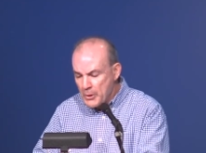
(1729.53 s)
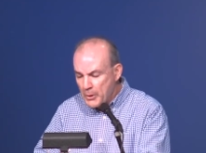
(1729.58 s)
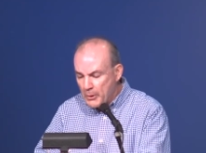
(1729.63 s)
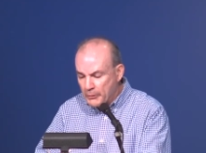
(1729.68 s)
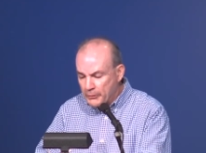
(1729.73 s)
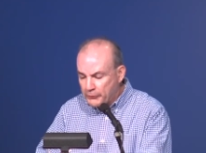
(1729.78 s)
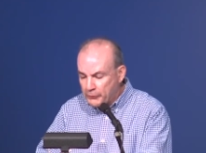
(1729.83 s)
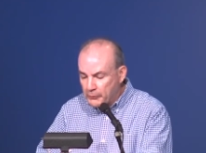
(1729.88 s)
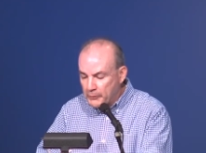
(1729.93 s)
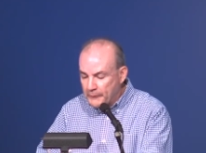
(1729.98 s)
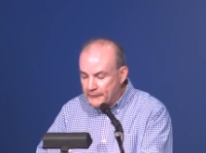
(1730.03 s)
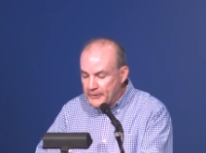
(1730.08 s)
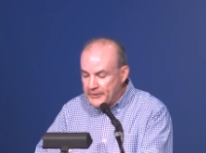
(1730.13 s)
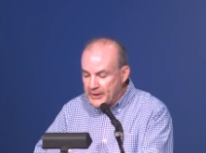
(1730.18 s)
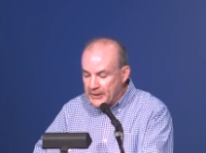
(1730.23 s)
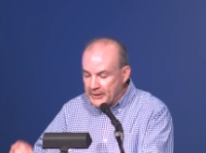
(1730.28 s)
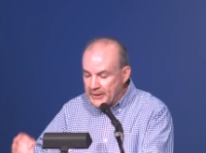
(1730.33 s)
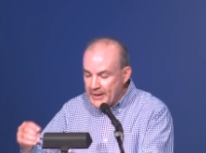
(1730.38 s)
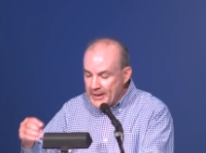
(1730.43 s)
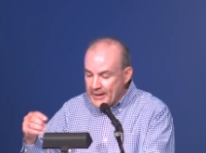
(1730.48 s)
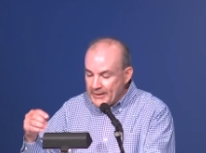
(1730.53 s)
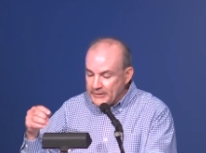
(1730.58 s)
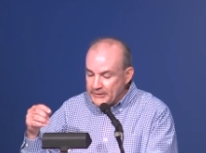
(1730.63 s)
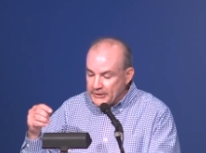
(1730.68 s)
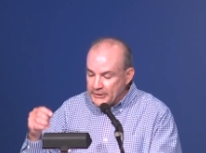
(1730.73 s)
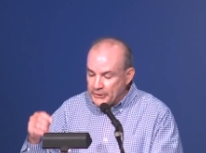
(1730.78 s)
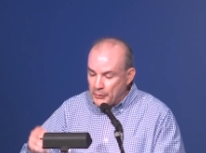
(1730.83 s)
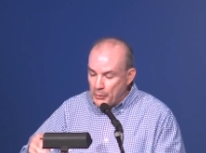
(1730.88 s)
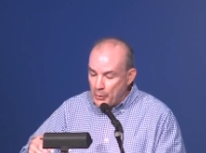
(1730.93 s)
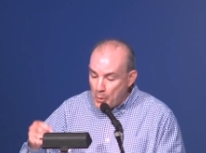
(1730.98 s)
Or serving the
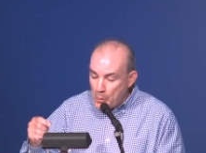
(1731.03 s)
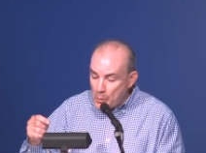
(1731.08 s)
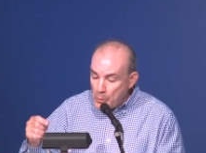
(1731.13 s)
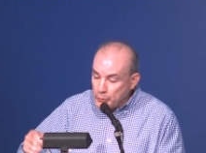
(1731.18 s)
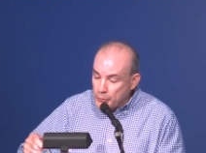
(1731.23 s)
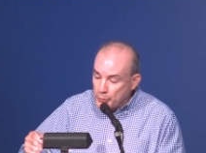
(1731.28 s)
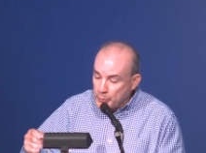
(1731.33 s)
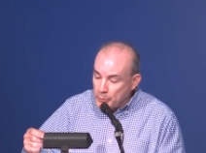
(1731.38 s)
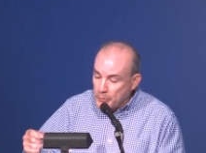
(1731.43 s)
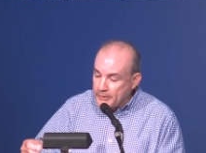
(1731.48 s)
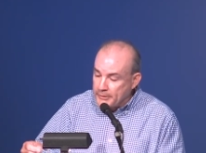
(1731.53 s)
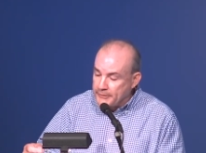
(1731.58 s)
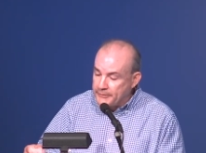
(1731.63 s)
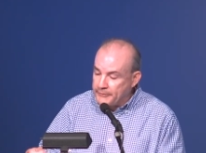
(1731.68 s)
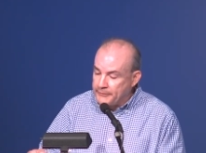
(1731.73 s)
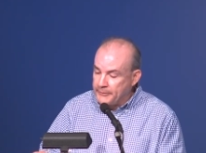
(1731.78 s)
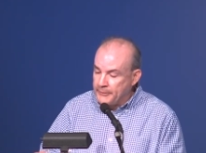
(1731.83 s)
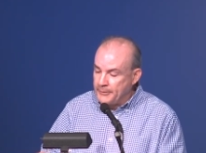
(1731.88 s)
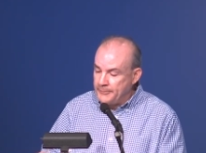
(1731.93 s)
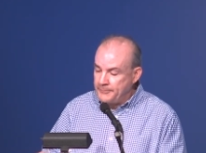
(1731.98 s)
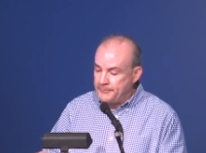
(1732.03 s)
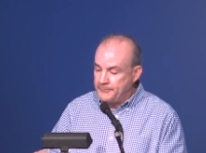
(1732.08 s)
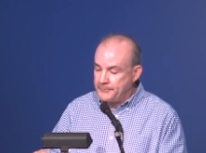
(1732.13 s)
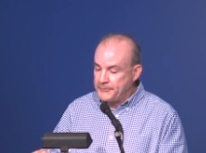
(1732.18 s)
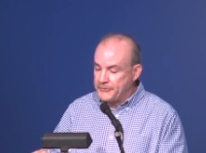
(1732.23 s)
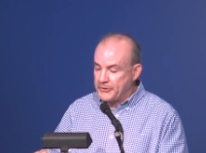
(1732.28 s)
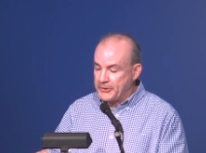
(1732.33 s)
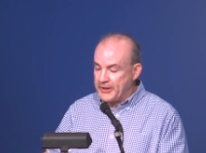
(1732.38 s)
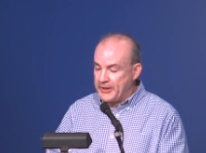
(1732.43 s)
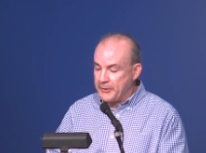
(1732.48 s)
little older ones
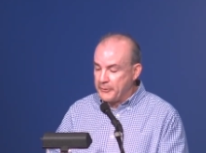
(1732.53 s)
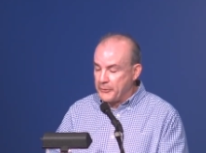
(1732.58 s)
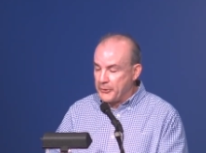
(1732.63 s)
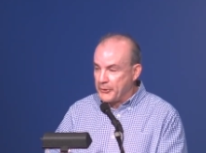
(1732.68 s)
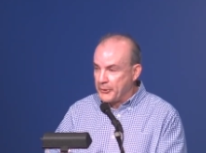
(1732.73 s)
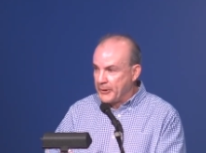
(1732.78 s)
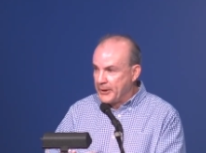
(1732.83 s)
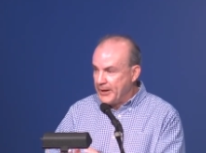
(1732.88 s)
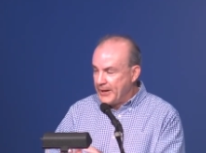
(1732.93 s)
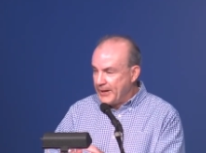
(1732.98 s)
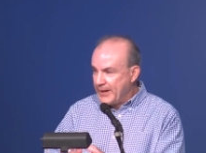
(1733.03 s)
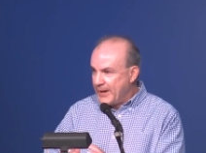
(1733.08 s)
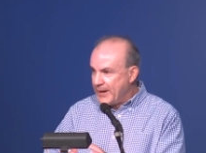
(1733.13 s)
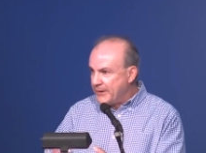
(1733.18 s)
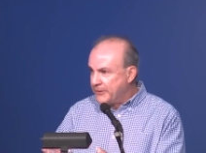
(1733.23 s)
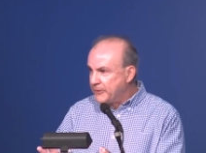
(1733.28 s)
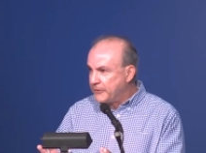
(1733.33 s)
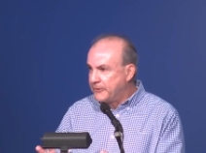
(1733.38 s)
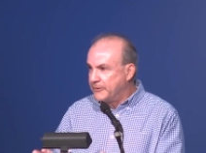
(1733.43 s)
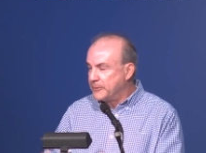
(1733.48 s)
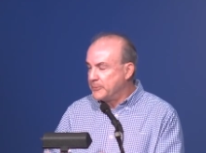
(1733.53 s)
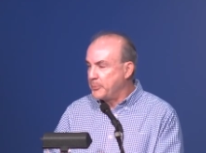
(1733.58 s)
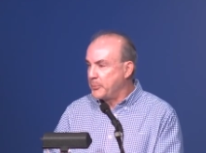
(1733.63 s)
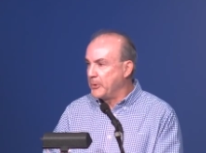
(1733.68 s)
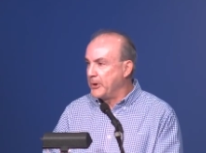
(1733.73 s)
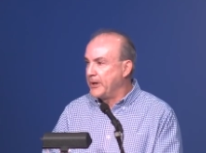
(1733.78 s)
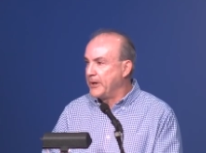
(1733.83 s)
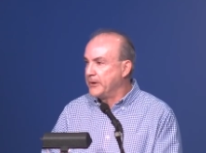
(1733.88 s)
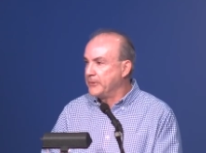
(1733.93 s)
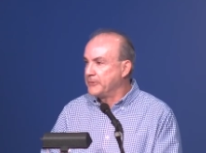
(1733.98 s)
to hear their innocent
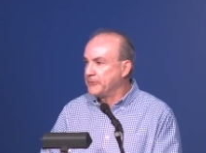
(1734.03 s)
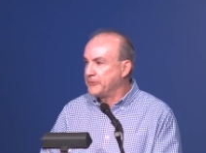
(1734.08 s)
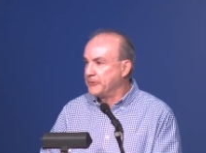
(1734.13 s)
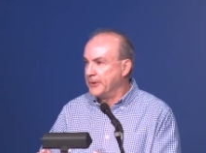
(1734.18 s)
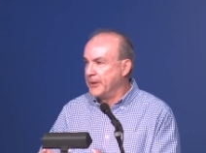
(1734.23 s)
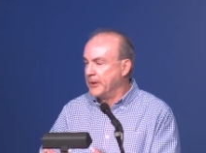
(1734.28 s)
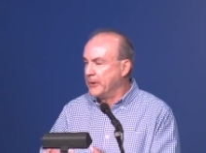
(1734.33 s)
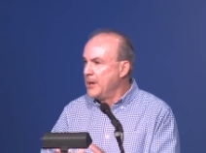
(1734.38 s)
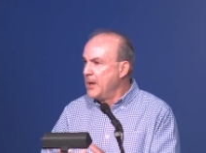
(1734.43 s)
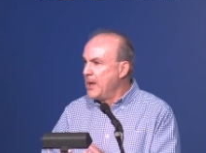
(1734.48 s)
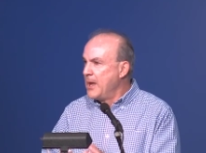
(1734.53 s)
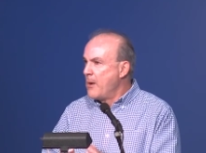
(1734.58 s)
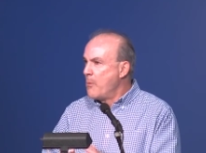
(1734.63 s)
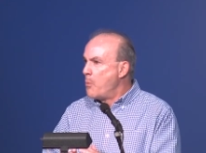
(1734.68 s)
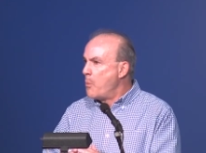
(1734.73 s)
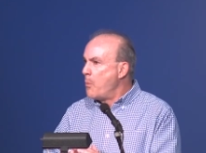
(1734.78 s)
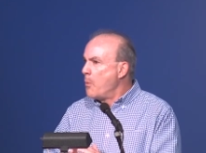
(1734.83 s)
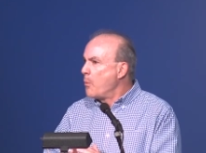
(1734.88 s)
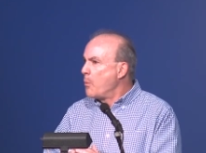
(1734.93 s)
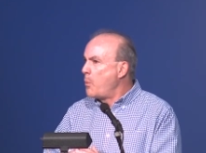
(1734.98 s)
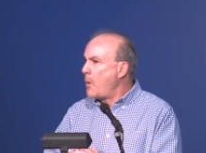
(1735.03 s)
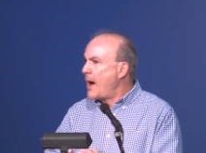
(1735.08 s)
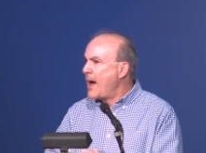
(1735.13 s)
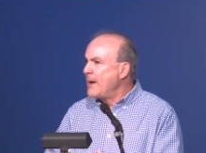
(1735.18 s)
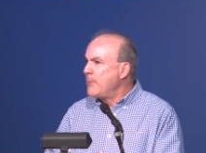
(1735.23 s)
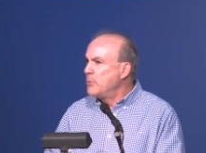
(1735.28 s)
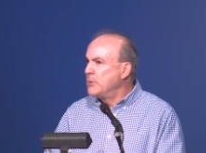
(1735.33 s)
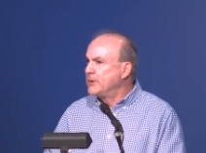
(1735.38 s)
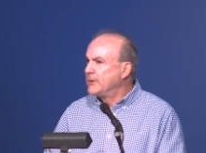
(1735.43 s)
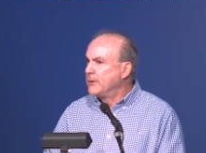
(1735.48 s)
prayers and their.
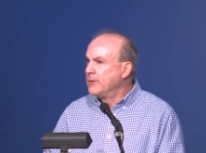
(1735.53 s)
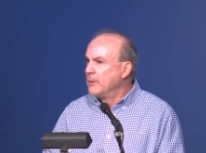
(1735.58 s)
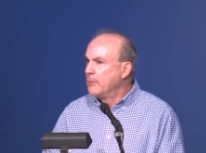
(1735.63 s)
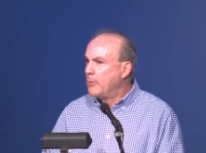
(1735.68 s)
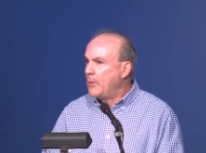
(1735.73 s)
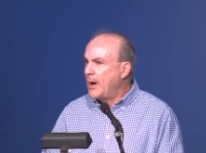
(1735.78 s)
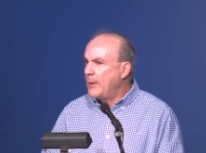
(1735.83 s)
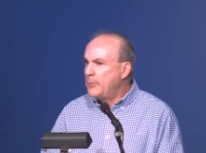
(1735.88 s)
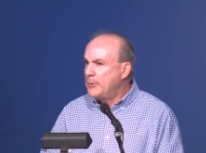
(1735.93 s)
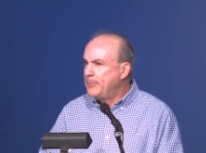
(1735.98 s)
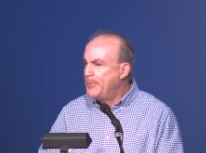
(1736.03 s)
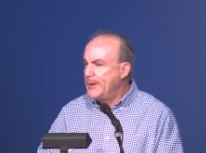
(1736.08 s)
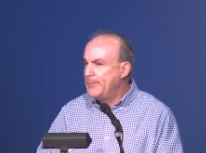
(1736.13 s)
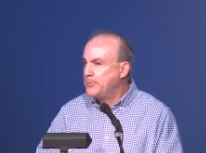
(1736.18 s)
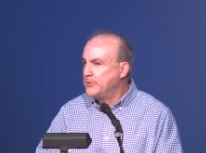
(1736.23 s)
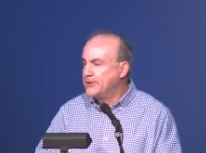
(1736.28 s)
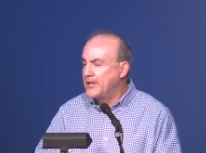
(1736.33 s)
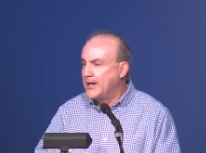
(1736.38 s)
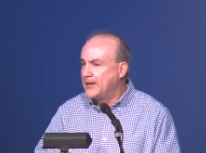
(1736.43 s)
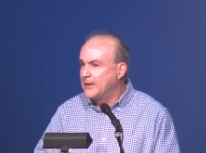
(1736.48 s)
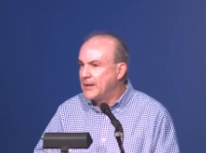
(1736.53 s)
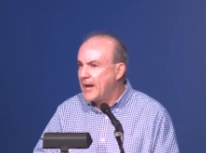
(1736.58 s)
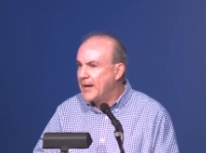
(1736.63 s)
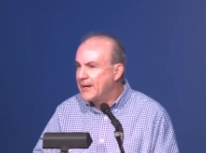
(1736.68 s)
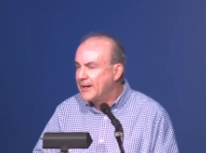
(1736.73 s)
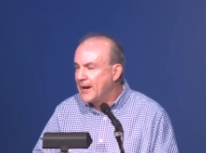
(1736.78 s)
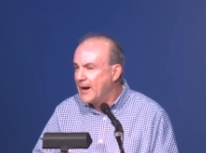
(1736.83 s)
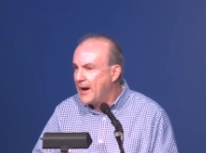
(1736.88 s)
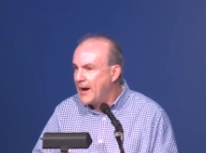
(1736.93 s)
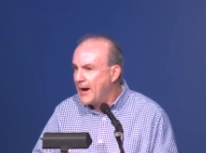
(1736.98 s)
Why would, why would people not
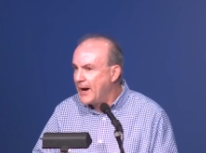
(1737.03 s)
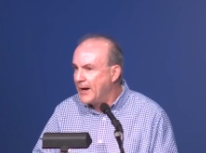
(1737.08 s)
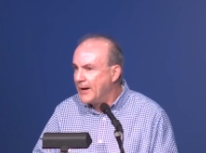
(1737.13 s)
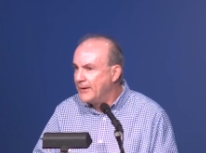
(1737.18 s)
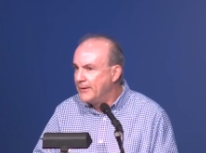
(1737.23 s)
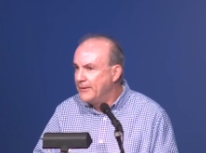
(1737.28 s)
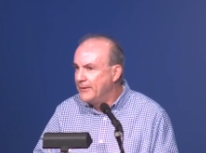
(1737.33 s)
like God?